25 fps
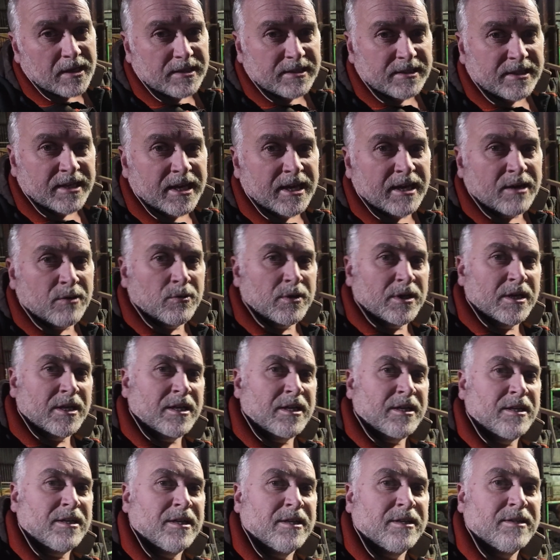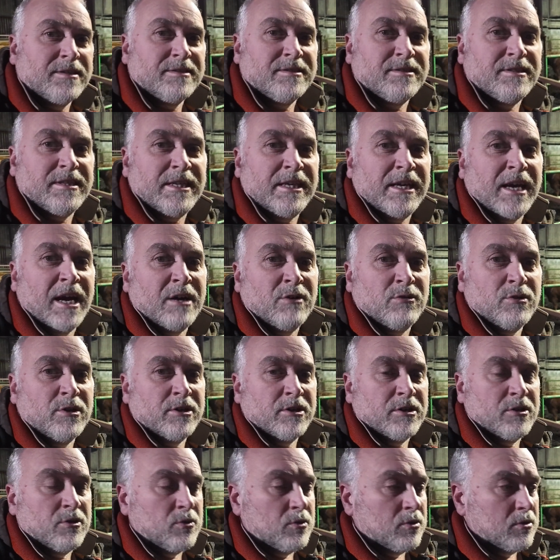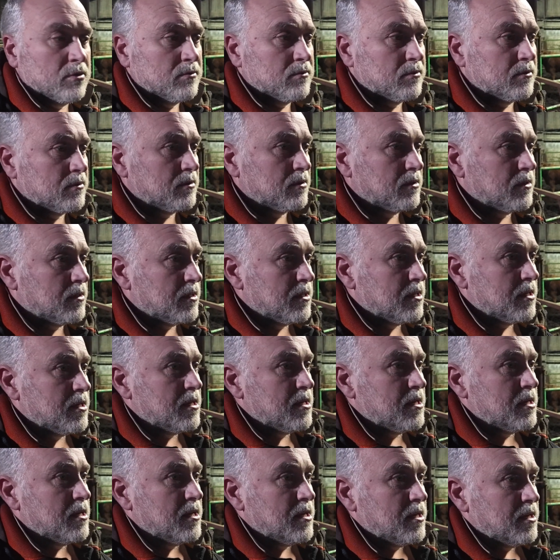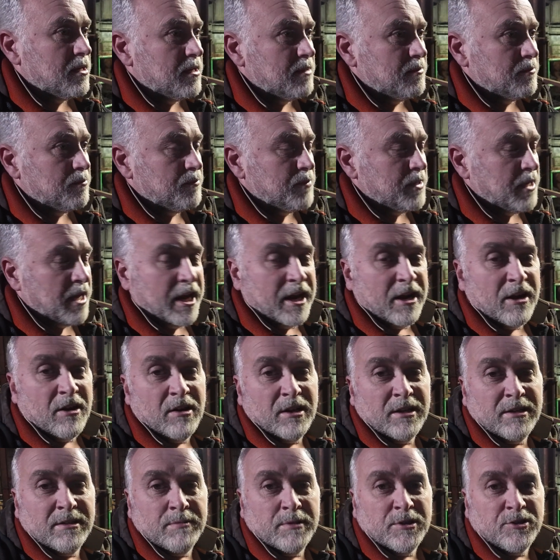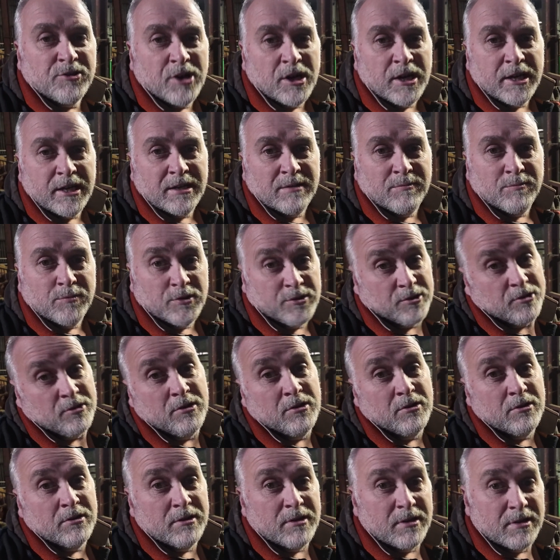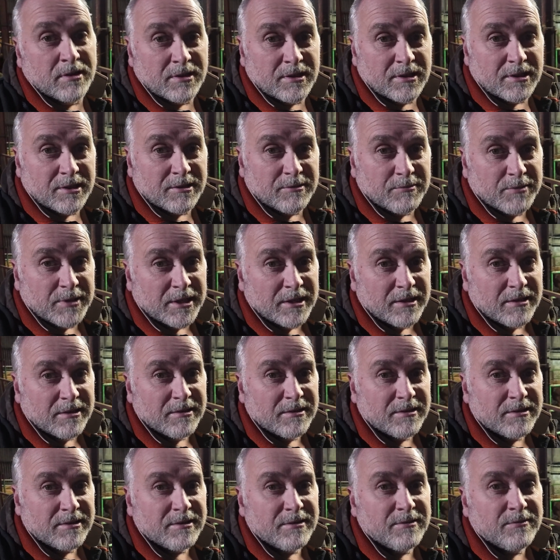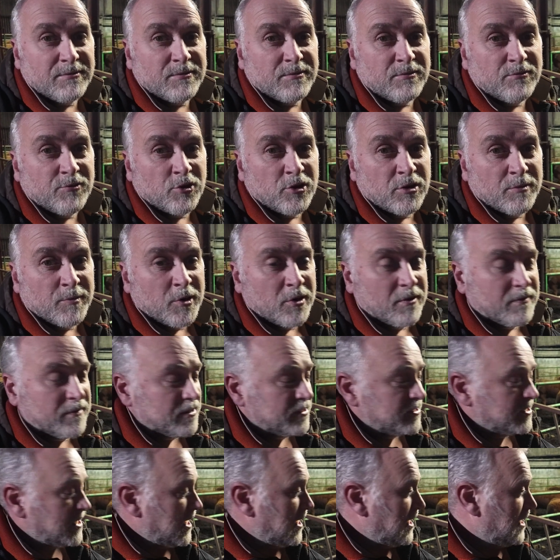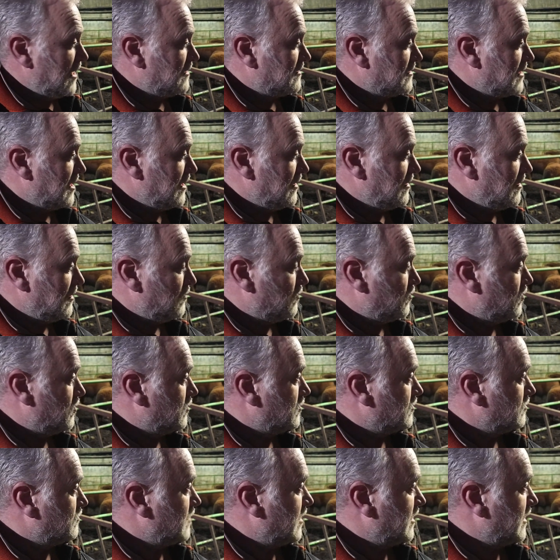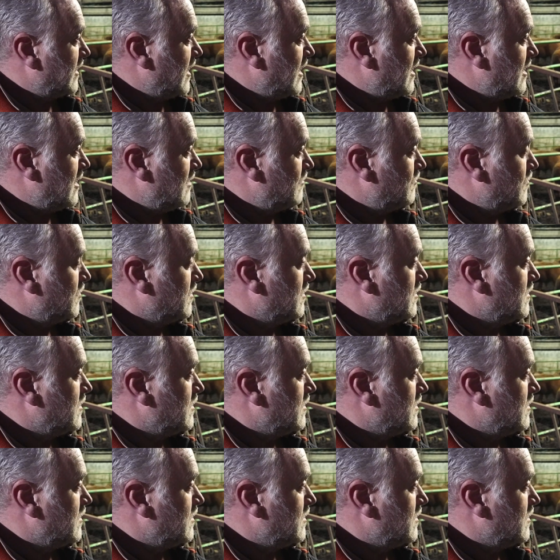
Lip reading: they will see how they're doing. Be early to be trying them, but look at, we'll run them over the scales anyhow, won't do any harm.